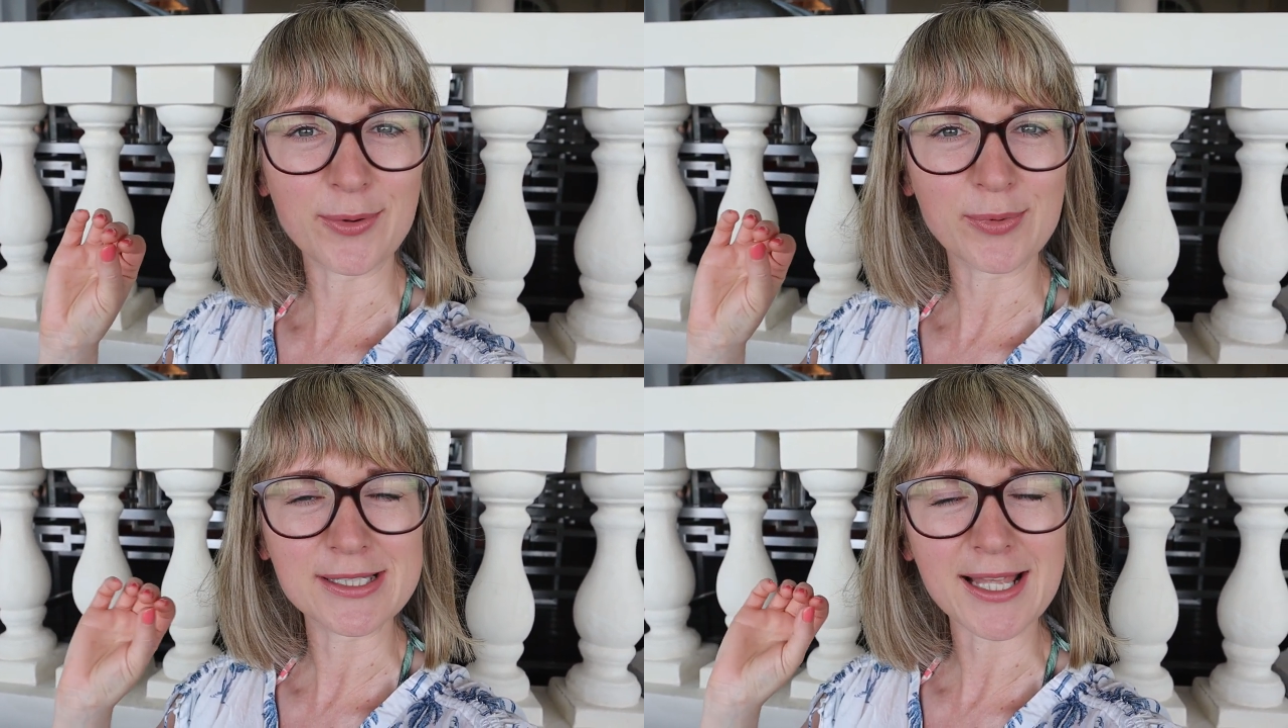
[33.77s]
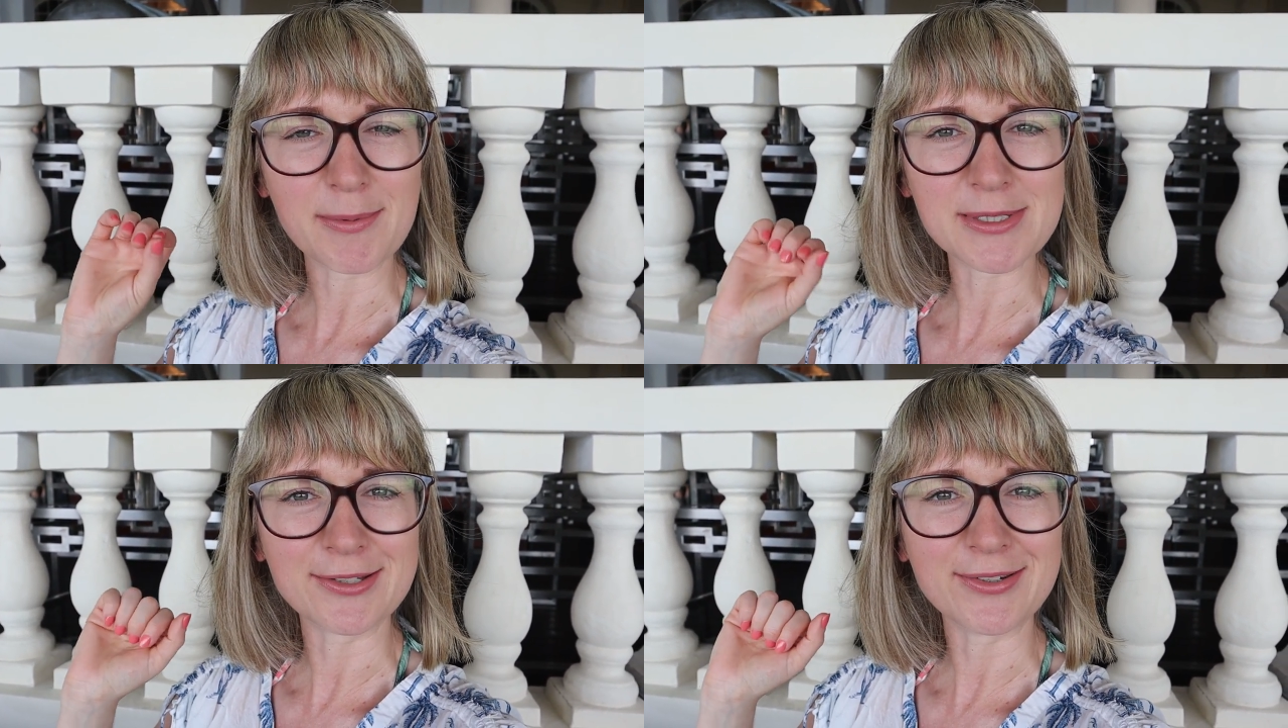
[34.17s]
It was
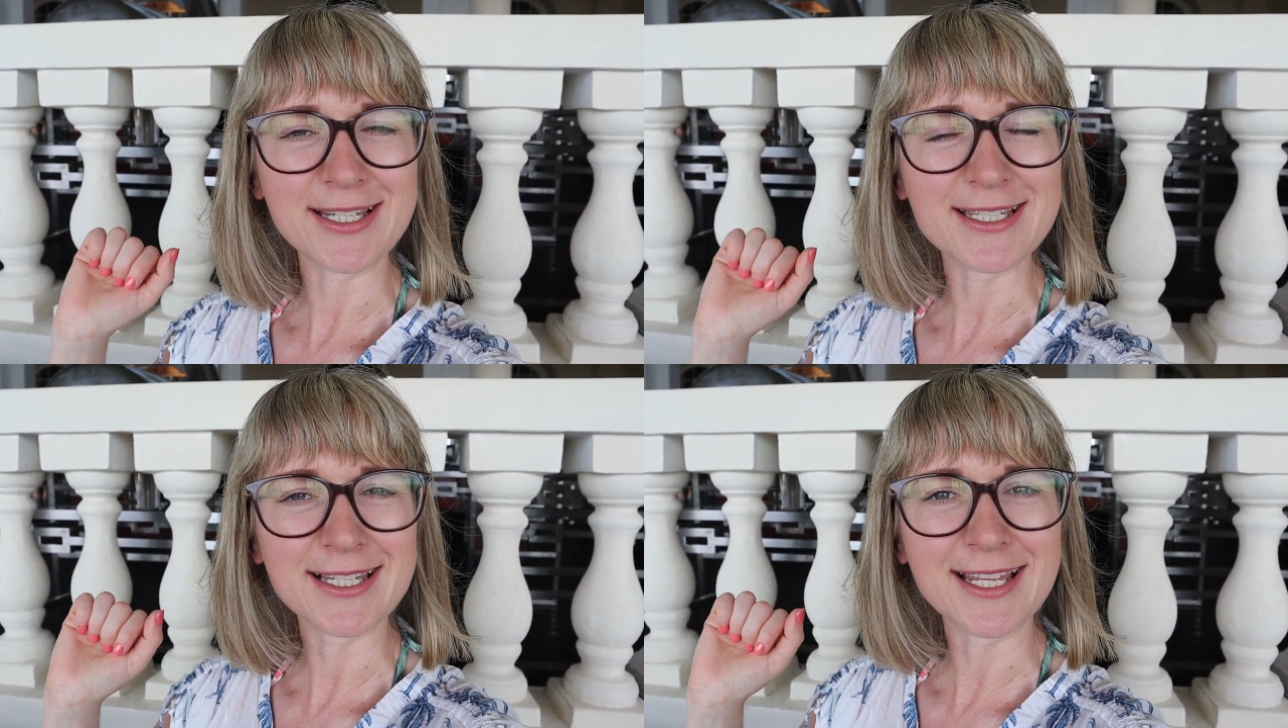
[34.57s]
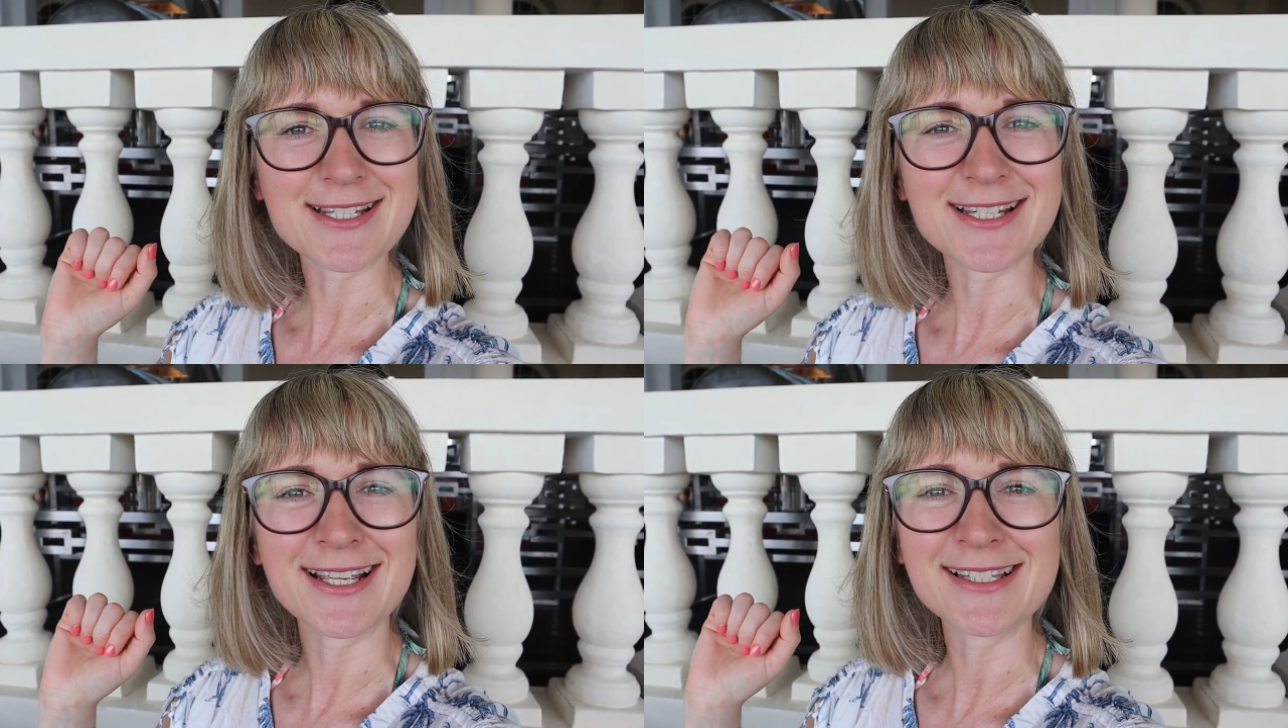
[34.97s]
absolutely
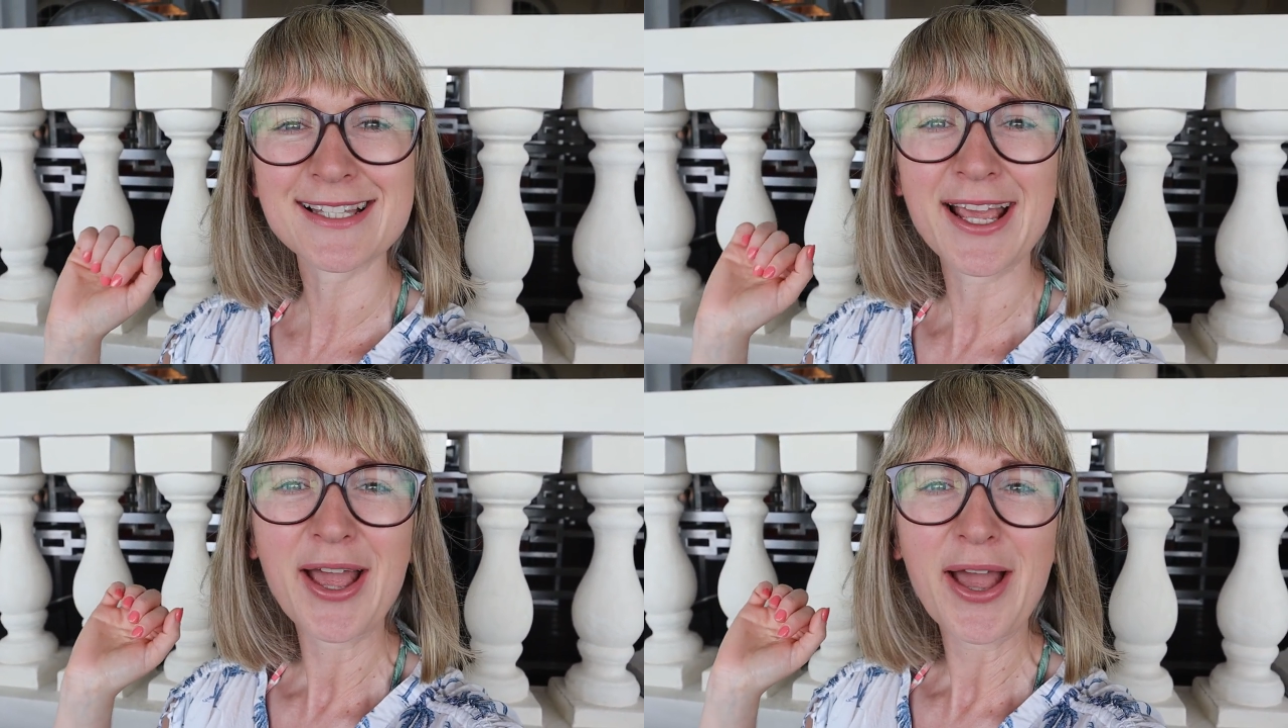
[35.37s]
delicious.